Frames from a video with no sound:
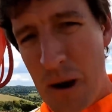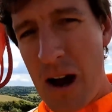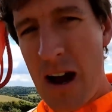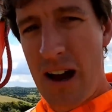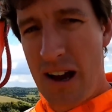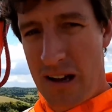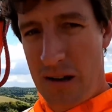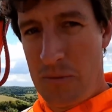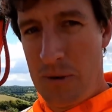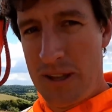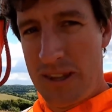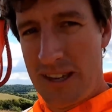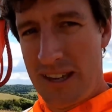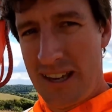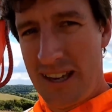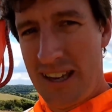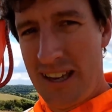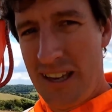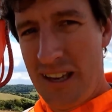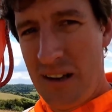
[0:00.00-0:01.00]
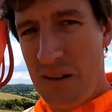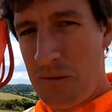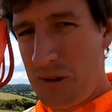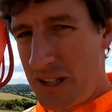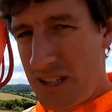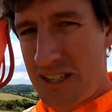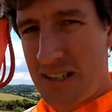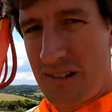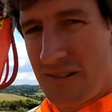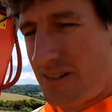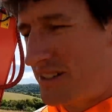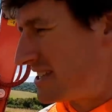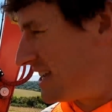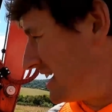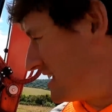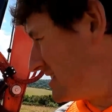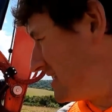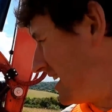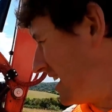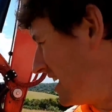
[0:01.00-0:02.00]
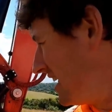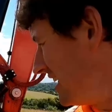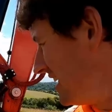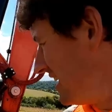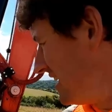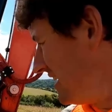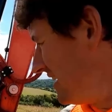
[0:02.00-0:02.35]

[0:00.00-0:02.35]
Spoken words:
work with a tilt rotator,